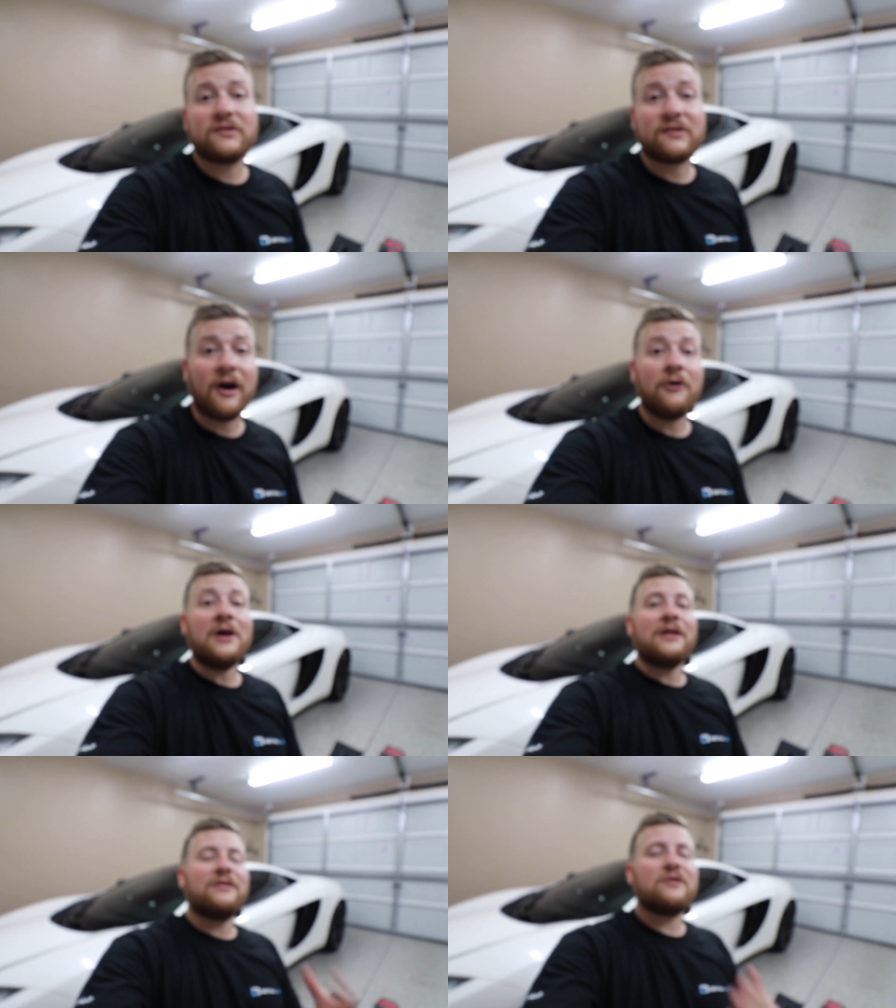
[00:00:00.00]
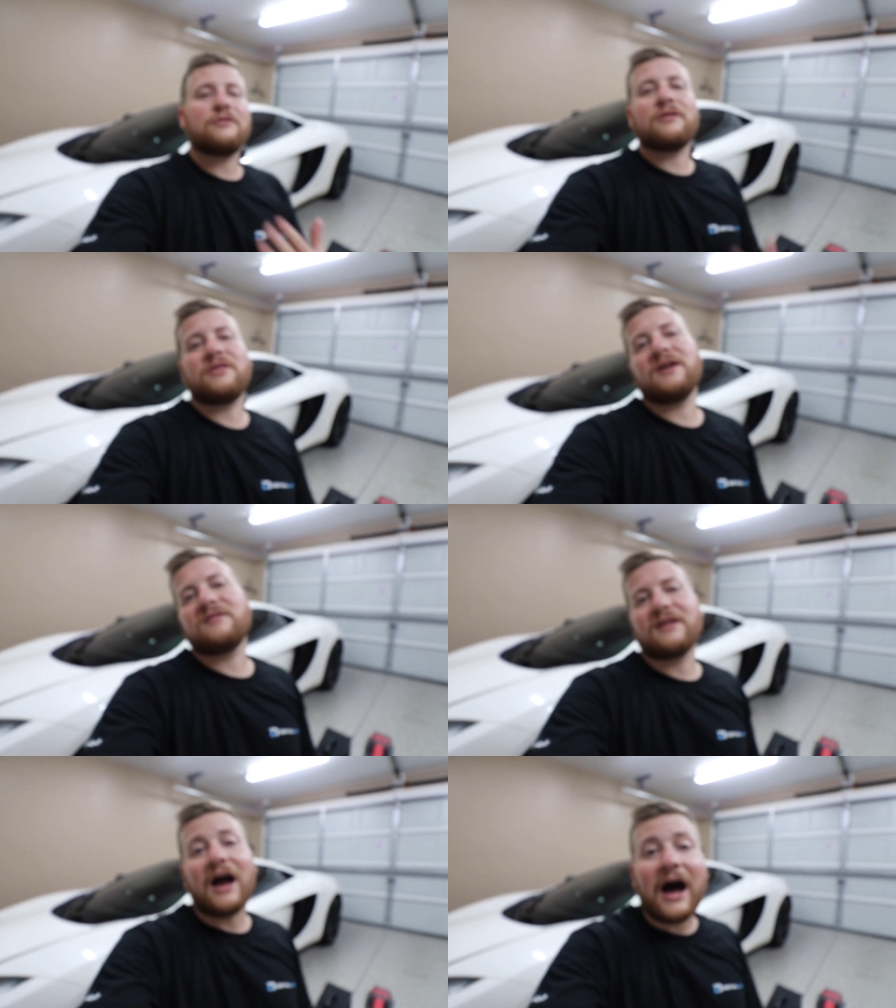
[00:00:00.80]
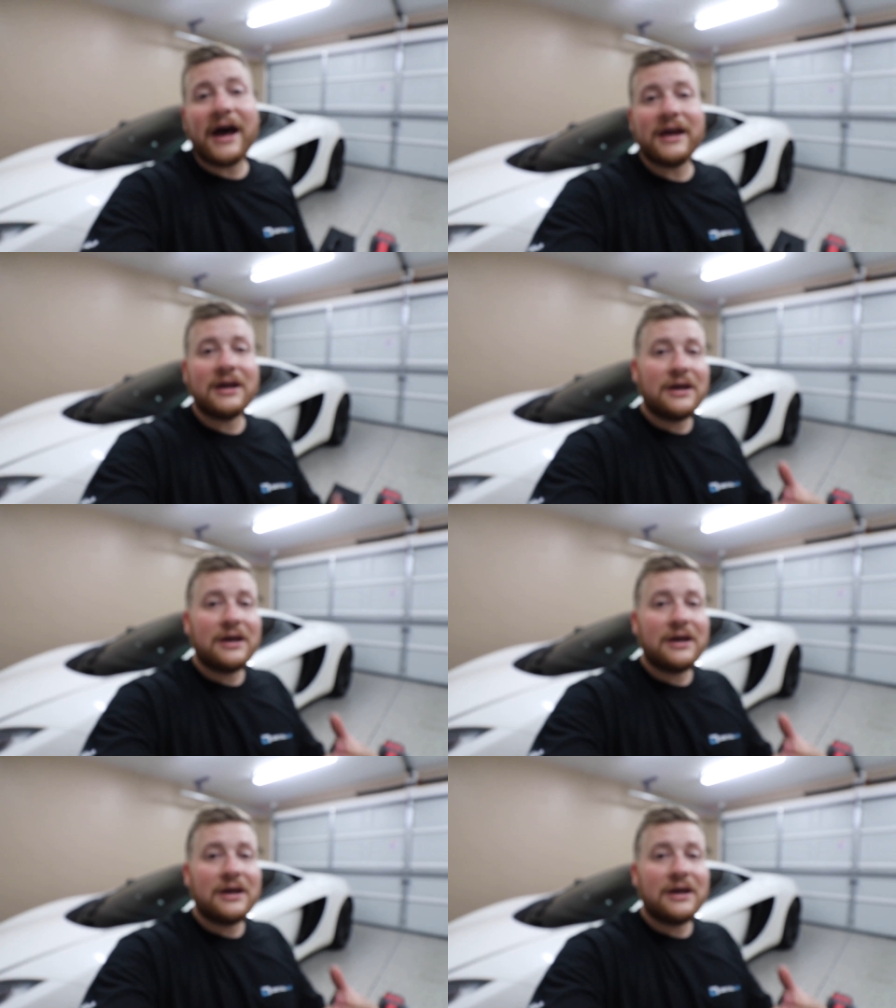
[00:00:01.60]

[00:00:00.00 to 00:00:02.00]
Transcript: So these are the things that I